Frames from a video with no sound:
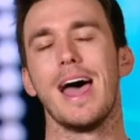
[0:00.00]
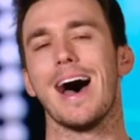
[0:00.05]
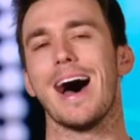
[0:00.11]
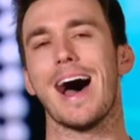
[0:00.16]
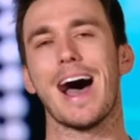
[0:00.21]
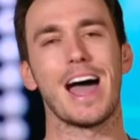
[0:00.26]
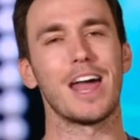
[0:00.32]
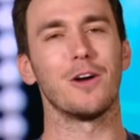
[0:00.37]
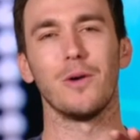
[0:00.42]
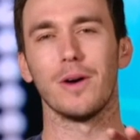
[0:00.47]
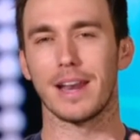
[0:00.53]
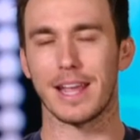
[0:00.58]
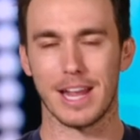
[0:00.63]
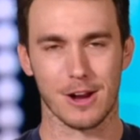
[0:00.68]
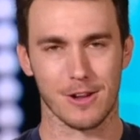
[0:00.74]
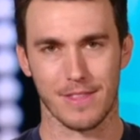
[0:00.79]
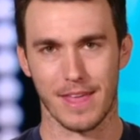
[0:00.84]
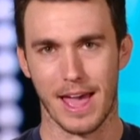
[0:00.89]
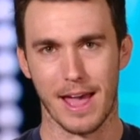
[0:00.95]
I don't want to
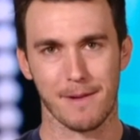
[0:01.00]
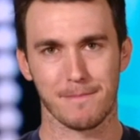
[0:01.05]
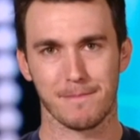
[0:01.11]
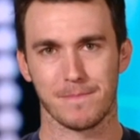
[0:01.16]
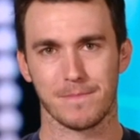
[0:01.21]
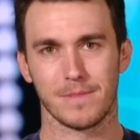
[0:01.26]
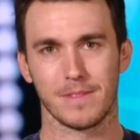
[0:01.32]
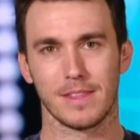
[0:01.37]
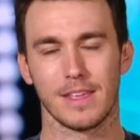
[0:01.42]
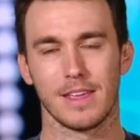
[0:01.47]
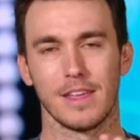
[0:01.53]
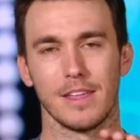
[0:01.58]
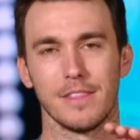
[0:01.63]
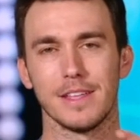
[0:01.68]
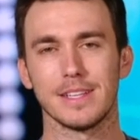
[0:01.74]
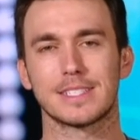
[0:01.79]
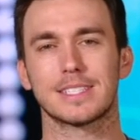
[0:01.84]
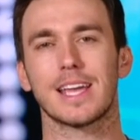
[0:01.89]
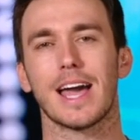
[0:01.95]
hear that.
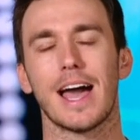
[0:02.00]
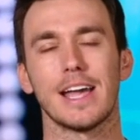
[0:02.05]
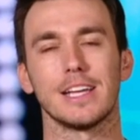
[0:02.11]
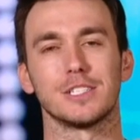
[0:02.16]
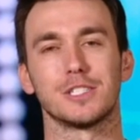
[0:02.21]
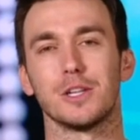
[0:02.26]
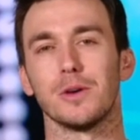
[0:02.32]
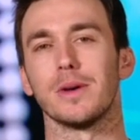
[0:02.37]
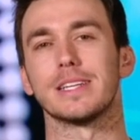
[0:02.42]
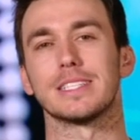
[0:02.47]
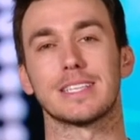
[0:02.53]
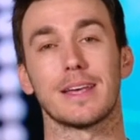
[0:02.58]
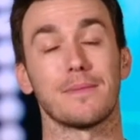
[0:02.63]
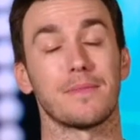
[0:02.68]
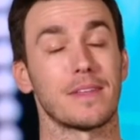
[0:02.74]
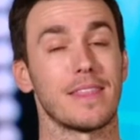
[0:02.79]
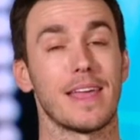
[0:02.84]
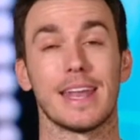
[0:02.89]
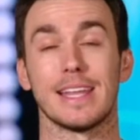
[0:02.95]
This guy is doing
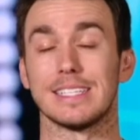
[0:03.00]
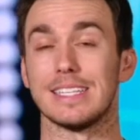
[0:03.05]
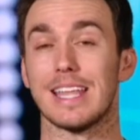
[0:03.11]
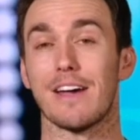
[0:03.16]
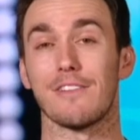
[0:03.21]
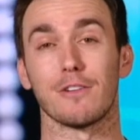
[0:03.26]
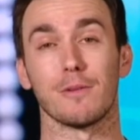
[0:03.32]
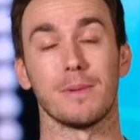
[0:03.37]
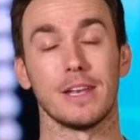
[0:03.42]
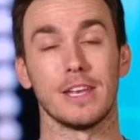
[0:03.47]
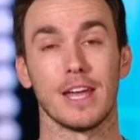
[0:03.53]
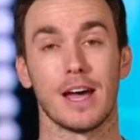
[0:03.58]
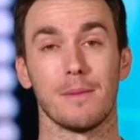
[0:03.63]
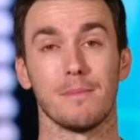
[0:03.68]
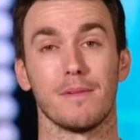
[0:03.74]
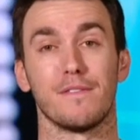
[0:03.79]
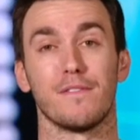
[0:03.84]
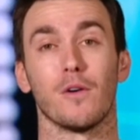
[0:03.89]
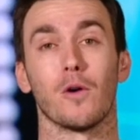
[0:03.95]
something that has never been done
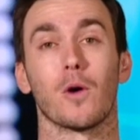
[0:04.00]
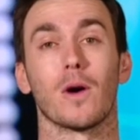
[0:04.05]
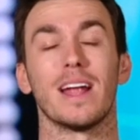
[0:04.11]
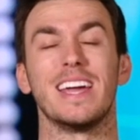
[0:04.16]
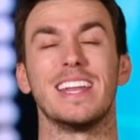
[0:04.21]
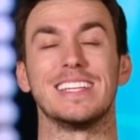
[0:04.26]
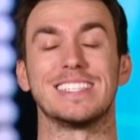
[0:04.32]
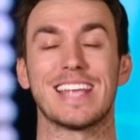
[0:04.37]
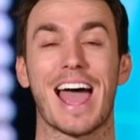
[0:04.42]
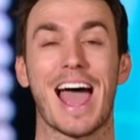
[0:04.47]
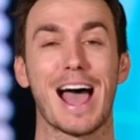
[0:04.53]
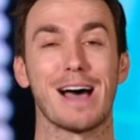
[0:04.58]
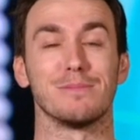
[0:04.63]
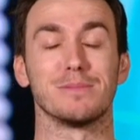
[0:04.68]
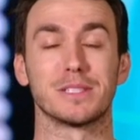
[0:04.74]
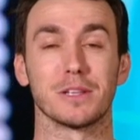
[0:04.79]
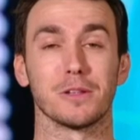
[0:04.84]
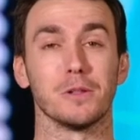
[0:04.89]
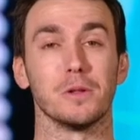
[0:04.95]
before. It is
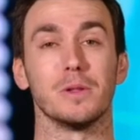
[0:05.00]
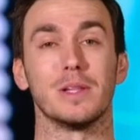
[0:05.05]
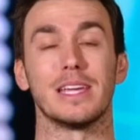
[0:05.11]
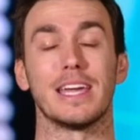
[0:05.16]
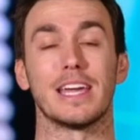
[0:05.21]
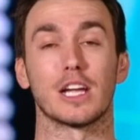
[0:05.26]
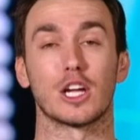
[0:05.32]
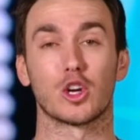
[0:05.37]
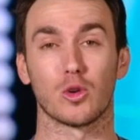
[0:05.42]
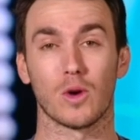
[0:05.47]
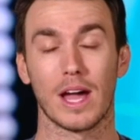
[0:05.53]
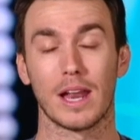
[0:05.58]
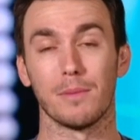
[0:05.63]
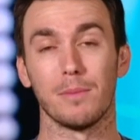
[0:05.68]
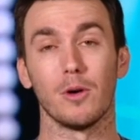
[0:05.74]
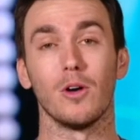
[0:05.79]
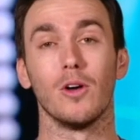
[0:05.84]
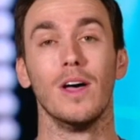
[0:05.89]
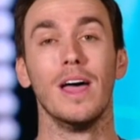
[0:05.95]
absolutely
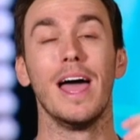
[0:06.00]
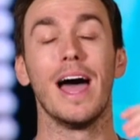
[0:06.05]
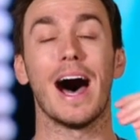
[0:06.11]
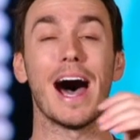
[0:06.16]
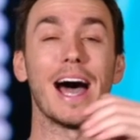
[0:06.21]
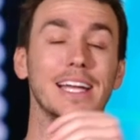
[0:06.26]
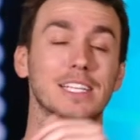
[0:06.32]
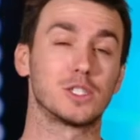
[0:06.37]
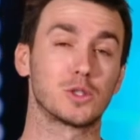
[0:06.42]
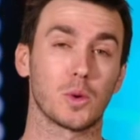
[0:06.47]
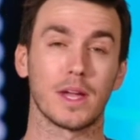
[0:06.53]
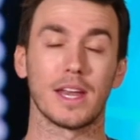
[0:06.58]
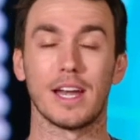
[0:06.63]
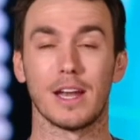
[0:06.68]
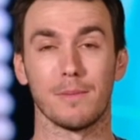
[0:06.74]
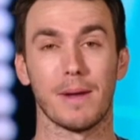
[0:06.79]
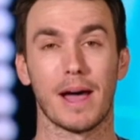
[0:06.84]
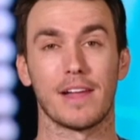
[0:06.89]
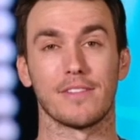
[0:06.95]
incredible. I tweeted
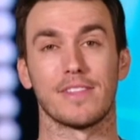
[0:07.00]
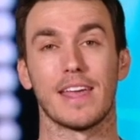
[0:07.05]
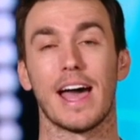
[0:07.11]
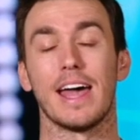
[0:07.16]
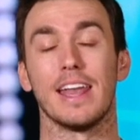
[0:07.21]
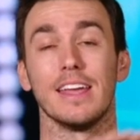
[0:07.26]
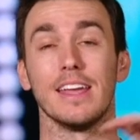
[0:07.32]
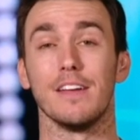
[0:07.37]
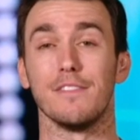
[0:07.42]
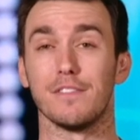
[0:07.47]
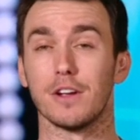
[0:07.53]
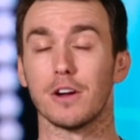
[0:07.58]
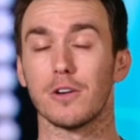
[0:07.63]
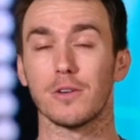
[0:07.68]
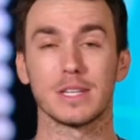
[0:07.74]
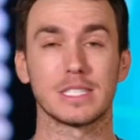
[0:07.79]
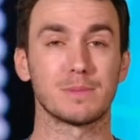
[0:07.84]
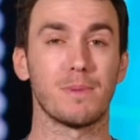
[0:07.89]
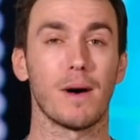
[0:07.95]
about that. If you're
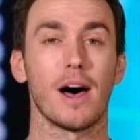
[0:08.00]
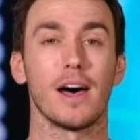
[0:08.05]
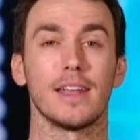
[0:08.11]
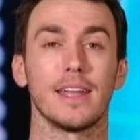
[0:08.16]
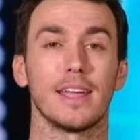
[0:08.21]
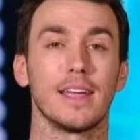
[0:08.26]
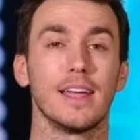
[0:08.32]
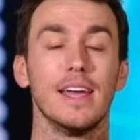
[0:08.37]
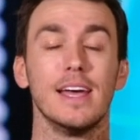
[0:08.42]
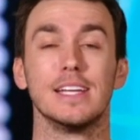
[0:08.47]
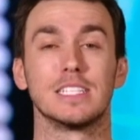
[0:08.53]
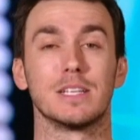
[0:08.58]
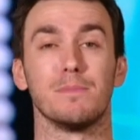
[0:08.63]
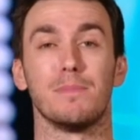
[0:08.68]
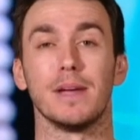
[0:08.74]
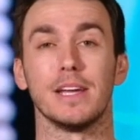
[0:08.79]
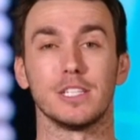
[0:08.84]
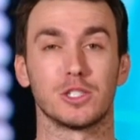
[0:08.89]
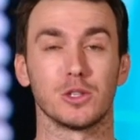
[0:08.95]
responding to
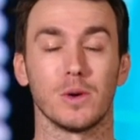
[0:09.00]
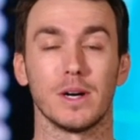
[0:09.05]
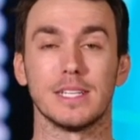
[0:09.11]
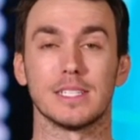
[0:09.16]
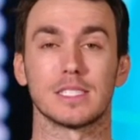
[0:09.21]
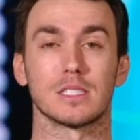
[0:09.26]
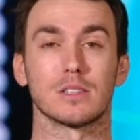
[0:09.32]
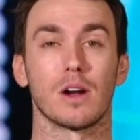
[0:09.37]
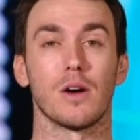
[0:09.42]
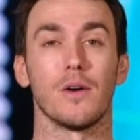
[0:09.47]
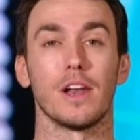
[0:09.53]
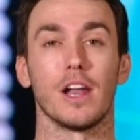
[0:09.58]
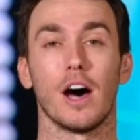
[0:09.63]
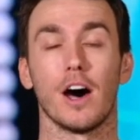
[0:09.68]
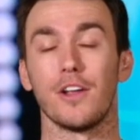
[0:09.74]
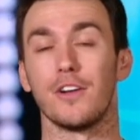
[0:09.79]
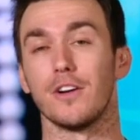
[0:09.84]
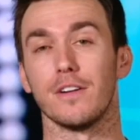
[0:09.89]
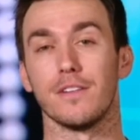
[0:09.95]
Ben Joyce throwing
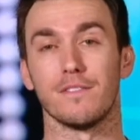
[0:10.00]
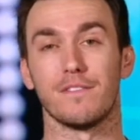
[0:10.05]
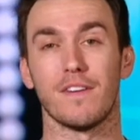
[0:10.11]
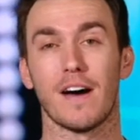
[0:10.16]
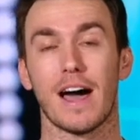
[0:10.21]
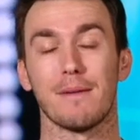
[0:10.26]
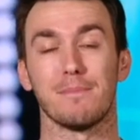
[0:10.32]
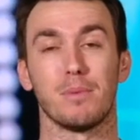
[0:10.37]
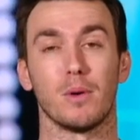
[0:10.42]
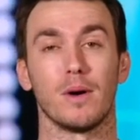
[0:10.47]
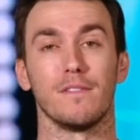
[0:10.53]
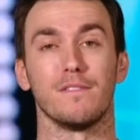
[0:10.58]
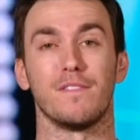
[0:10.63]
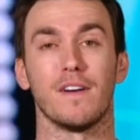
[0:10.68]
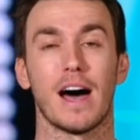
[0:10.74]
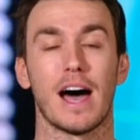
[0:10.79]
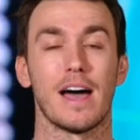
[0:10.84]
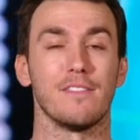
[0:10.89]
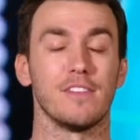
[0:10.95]

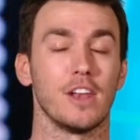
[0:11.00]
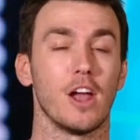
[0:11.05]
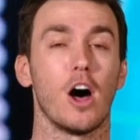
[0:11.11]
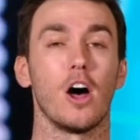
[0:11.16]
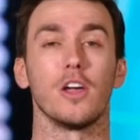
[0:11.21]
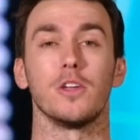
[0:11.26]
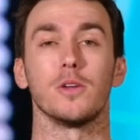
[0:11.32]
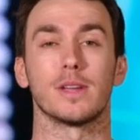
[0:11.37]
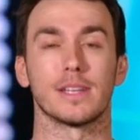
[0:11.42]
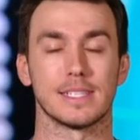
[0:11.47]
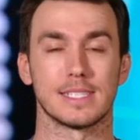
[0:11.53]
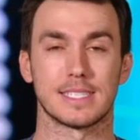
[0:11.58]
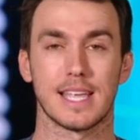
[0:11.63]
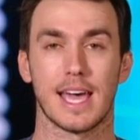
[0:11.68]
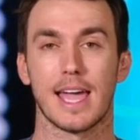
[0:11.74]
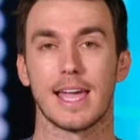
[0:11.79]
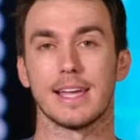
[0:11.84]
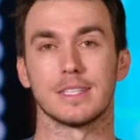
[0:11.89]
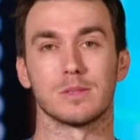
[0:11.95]
105.5 and all you can
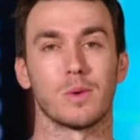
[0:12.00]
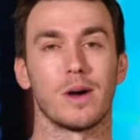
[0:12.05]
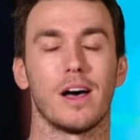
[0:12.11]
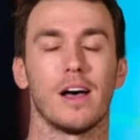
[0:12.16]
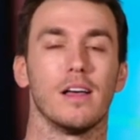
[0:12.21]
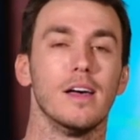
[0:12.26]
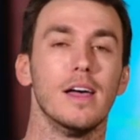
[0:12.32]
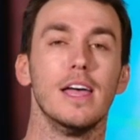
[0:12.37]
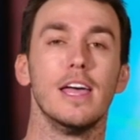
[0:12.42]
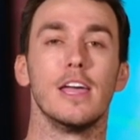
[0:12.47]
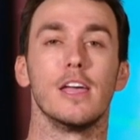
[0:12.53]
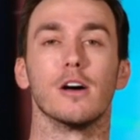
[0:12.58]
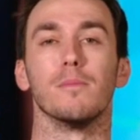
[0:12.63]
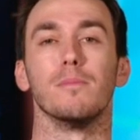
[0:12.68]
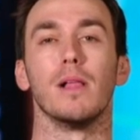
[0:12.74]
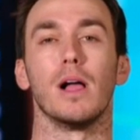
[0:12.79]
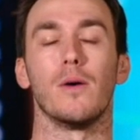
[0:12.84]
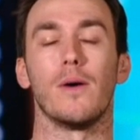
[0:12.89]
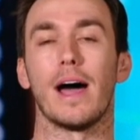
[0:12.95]
say is, well, he'll
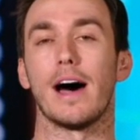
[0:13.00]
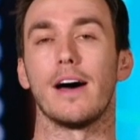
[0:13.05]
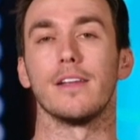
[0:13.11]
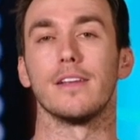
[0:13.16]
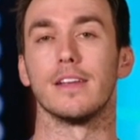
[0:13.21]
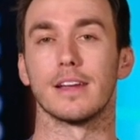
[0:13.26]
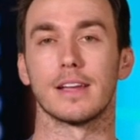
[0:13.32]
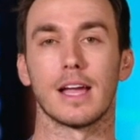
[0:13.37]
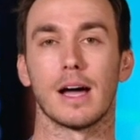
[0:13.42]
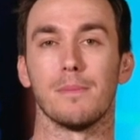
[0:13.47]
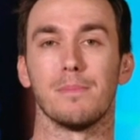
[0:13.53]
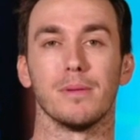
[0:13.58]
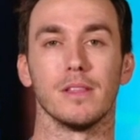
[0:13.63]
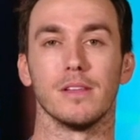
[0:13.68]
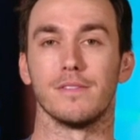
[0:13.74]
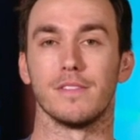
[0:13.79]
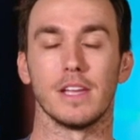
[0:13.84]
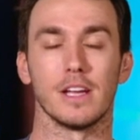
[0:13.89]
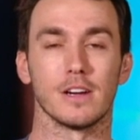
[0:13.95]
blow out in a couple
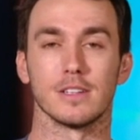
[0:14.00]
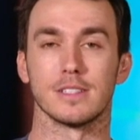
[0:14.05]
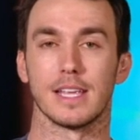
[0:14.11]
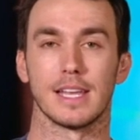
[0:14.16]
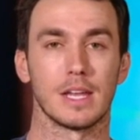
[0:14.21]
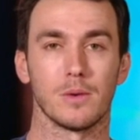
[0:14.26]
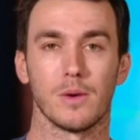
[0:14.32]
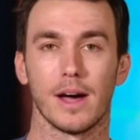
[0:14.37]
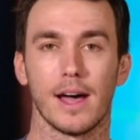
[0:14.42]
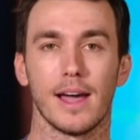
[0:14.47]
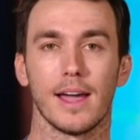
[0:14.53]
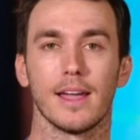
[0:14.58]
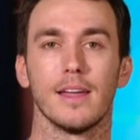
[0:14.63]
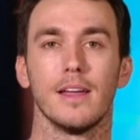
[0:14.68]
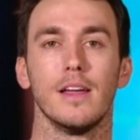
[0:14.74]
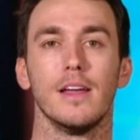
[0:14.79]
of years anyway,